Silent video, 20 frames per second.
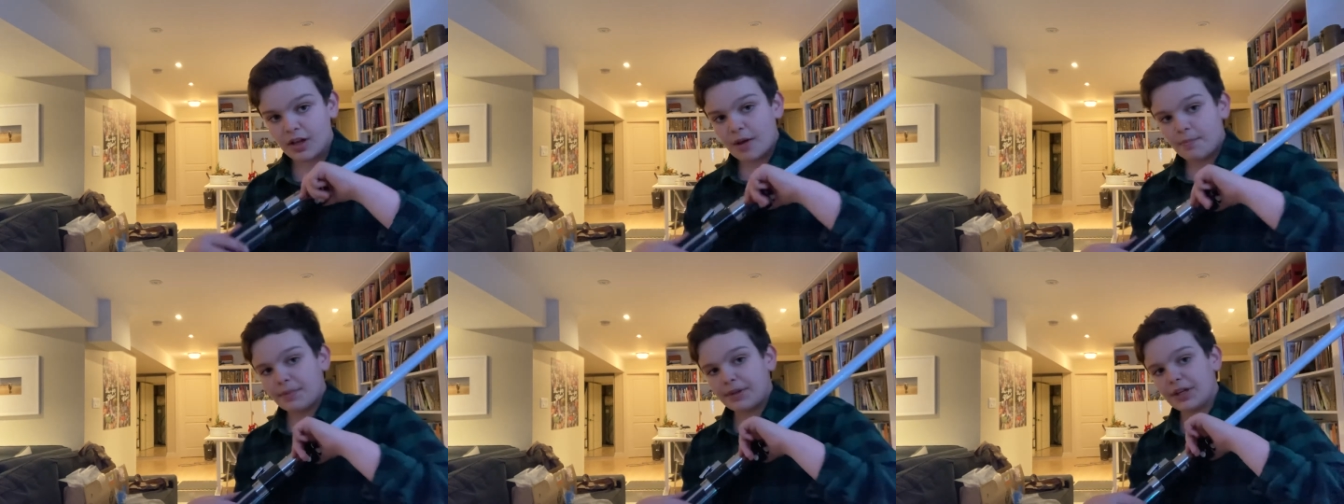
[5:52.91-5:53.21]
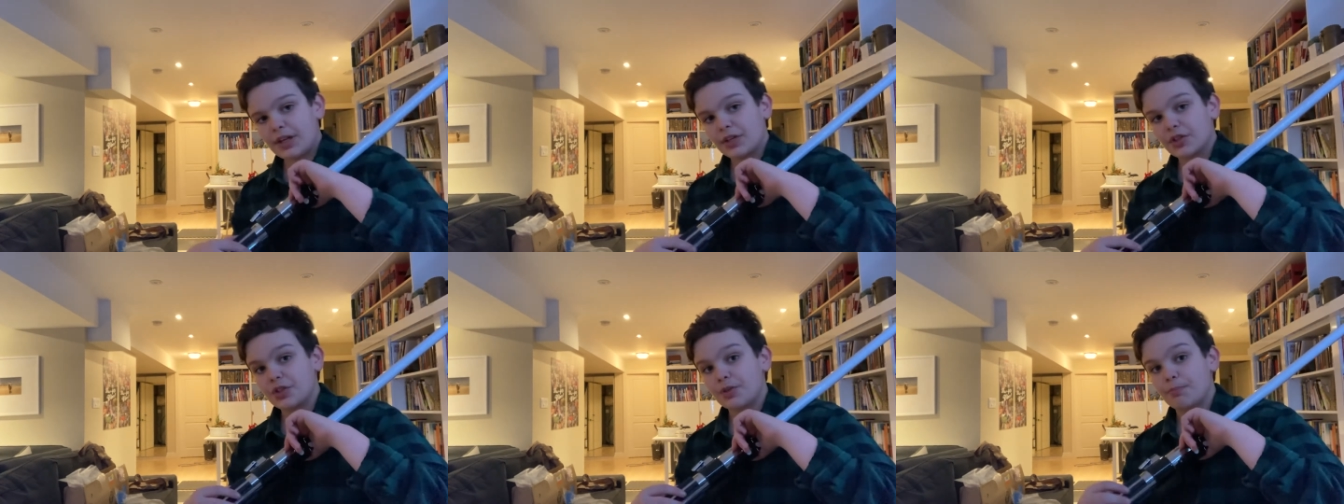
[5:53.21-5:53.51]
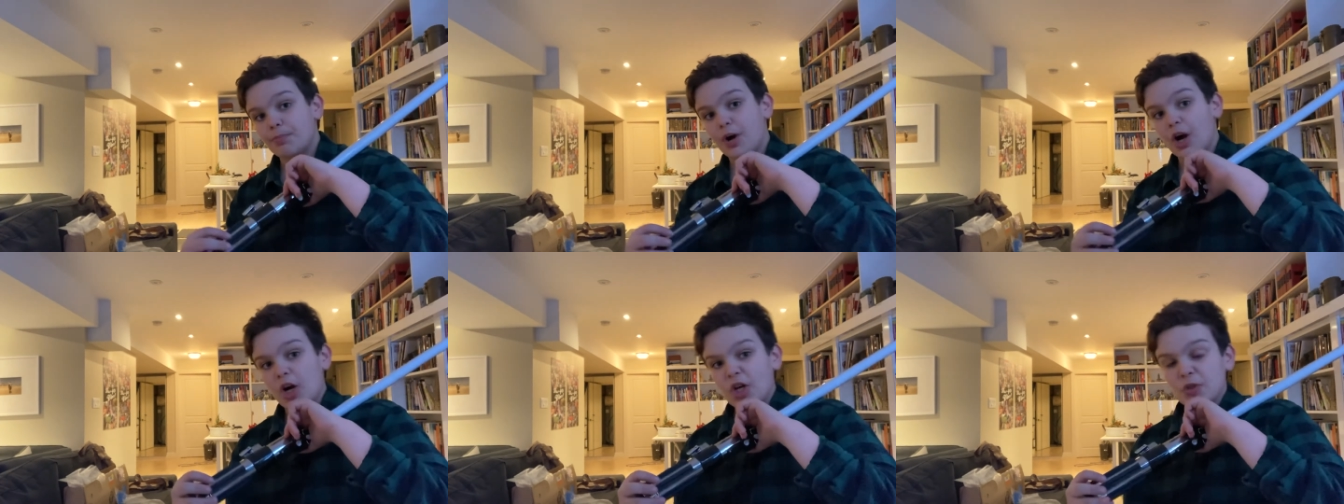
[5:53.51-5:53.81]
because the
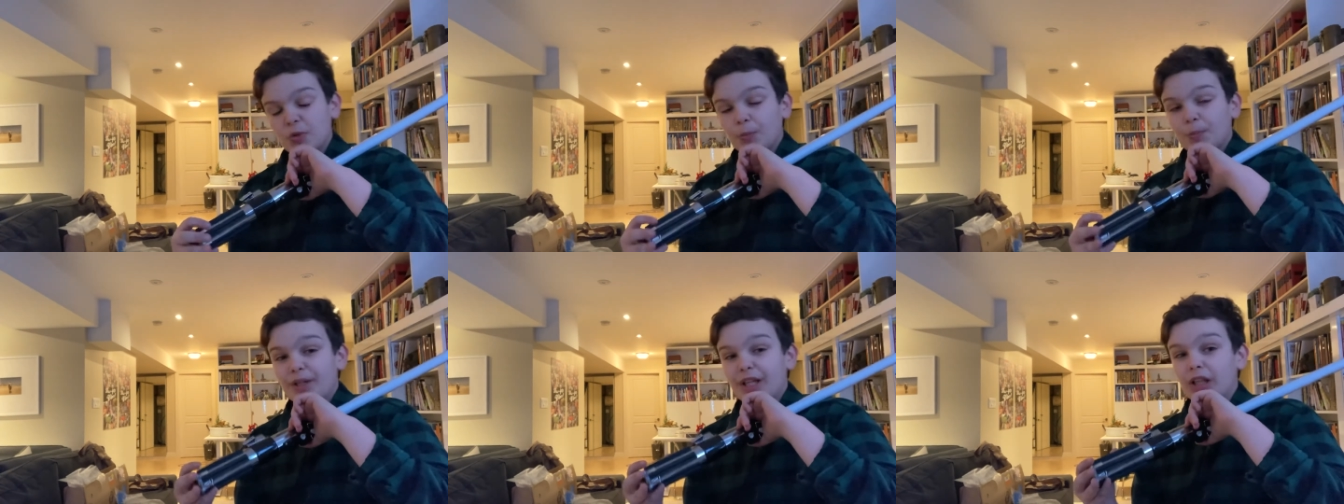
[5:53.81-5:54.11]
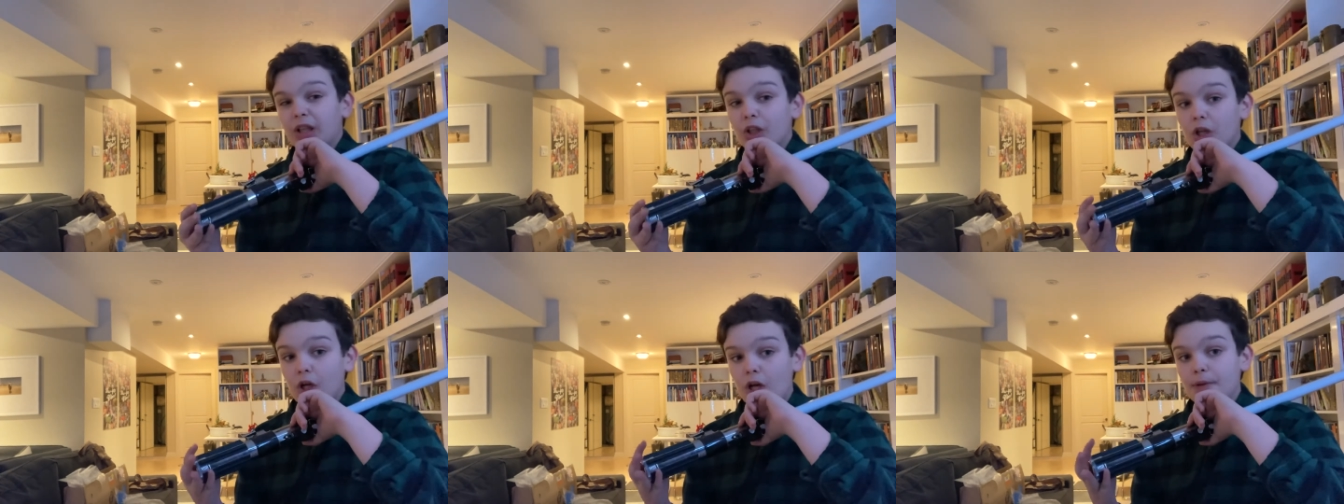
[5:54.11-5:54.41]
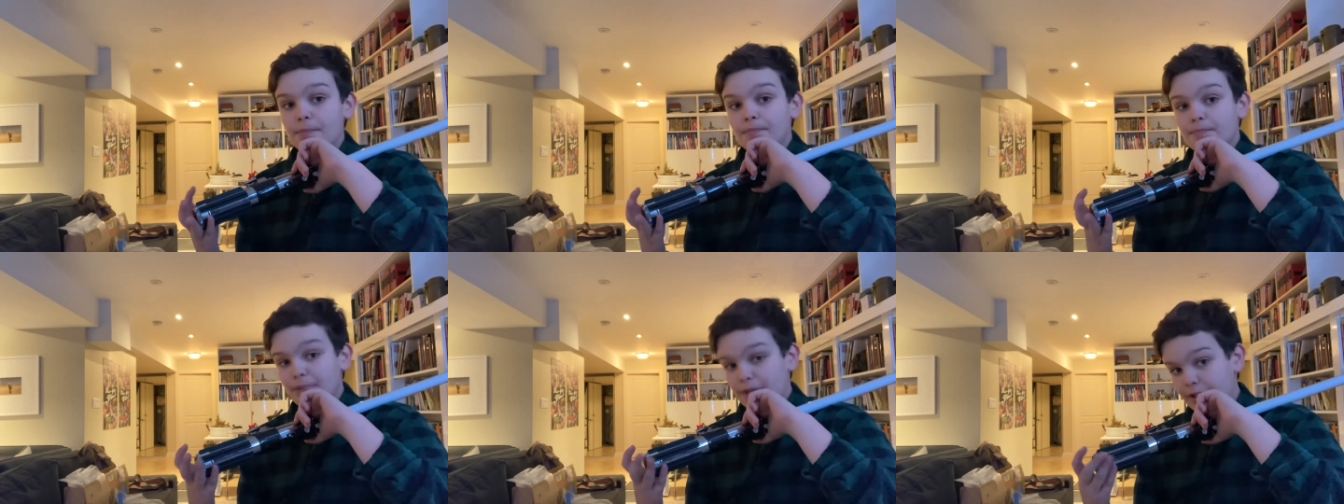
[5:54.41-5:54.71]
box will be a
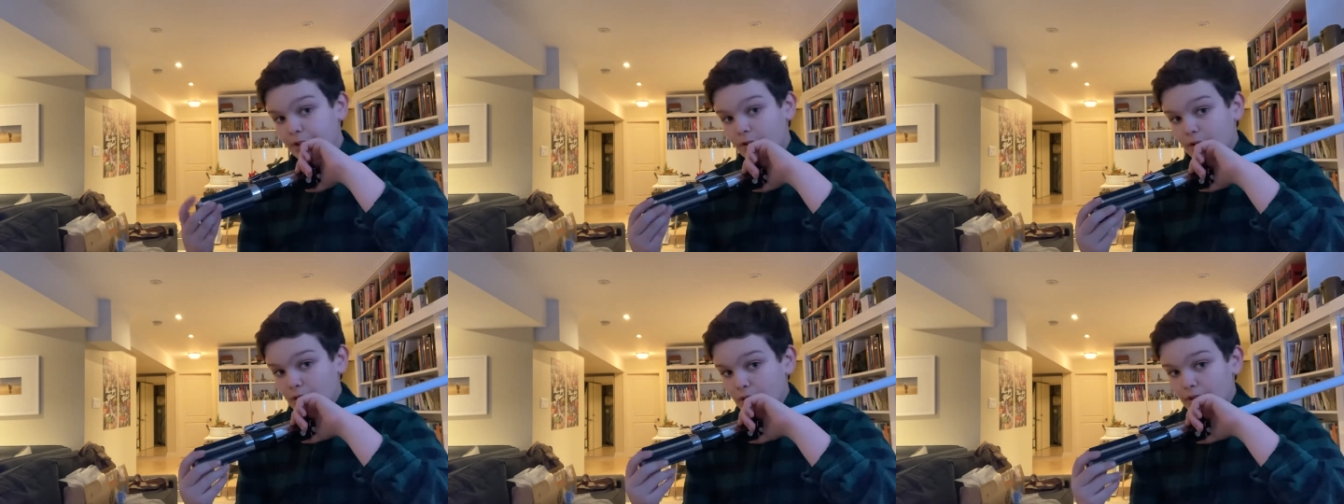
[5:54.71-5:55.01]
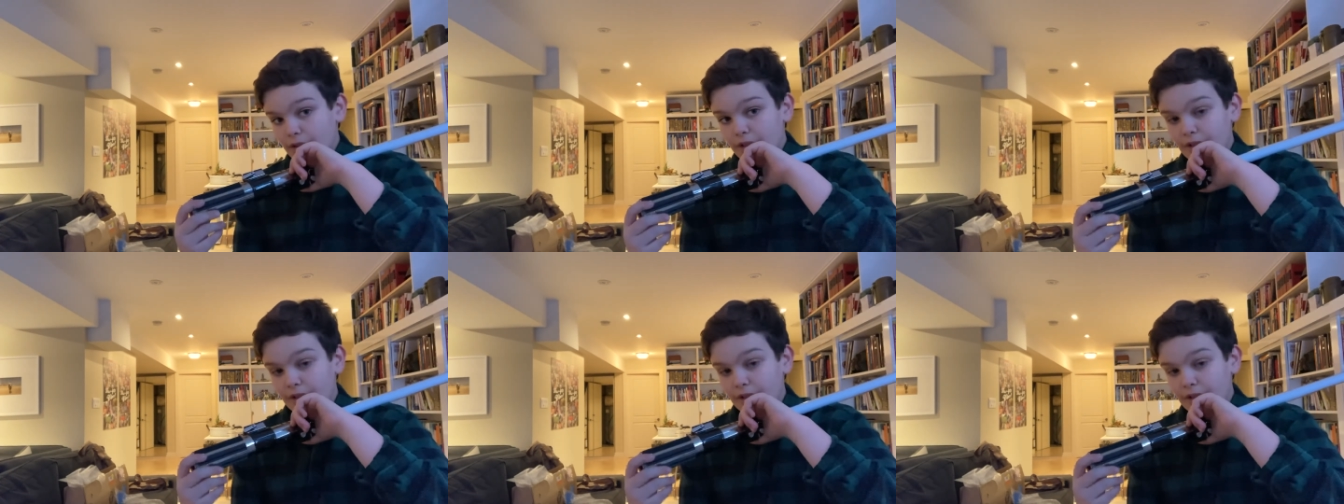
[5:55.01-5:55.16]
lot bigger.